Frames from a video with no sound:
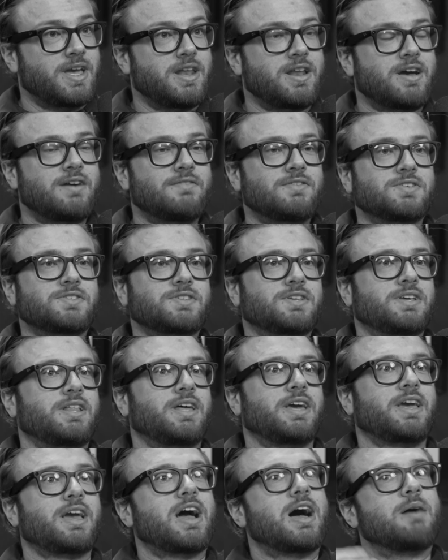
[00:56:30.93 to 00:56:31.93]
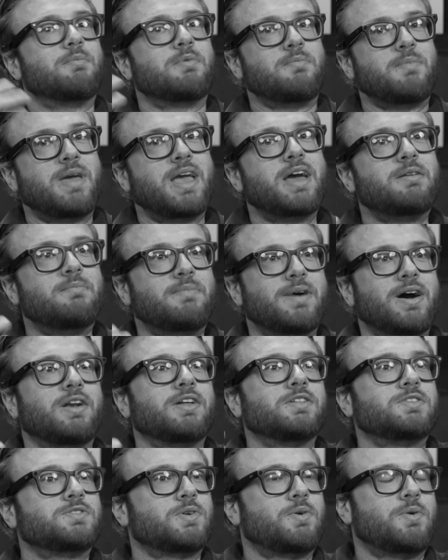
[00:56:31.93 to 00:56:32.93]
And obviously, like I'm a man about
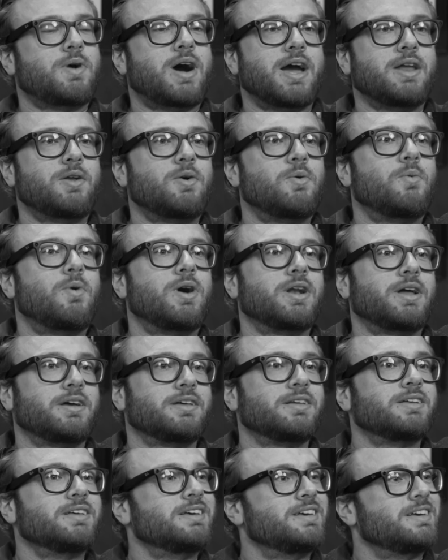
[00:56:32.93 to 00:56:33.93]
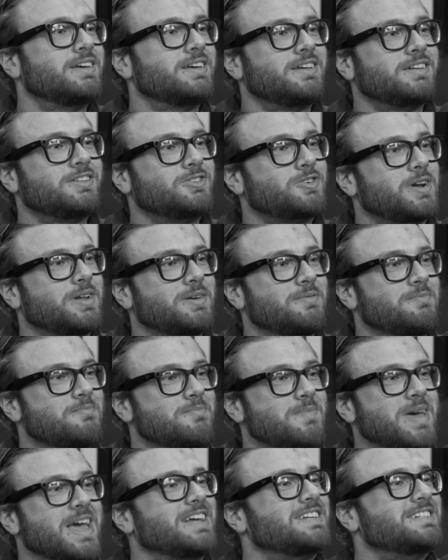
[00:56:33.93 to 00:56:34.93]
it, so I don't want to try to
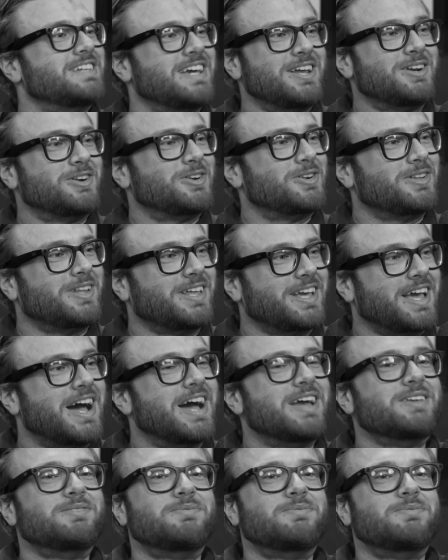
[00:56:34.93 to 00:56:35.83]
mandate or like I